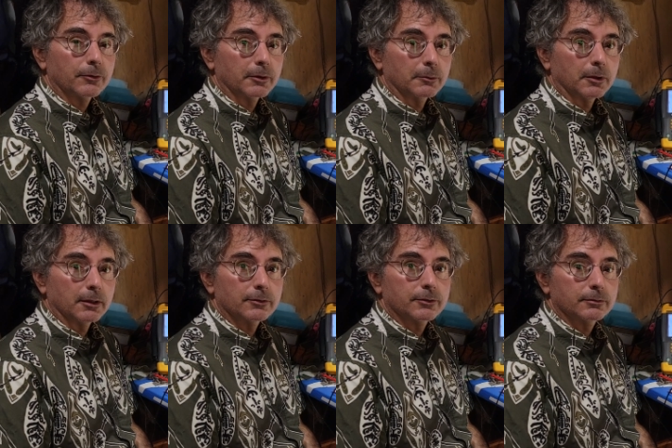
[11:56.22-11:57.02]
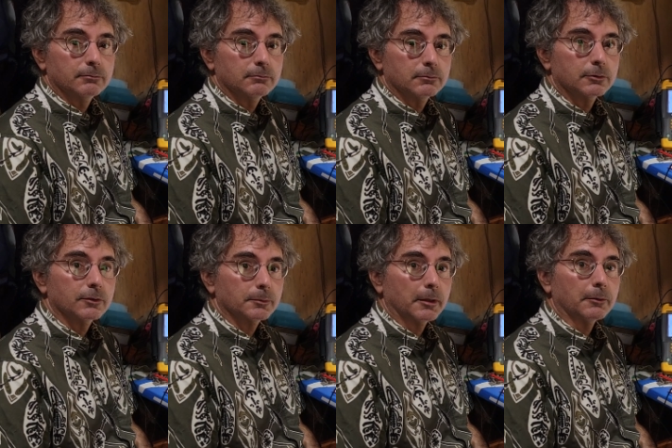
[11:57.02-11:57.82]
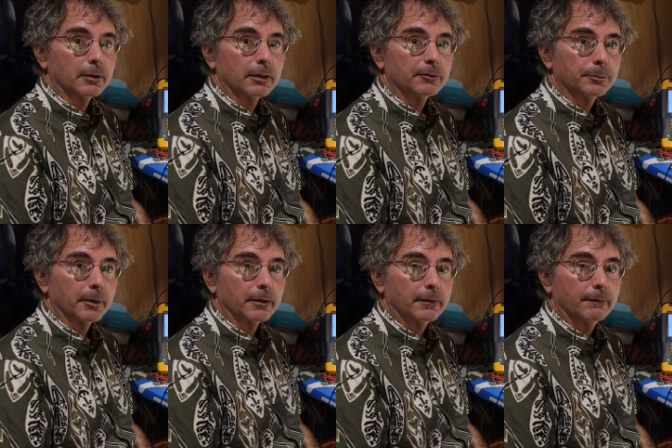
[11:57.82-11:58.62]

3 watts, which is about what I expect.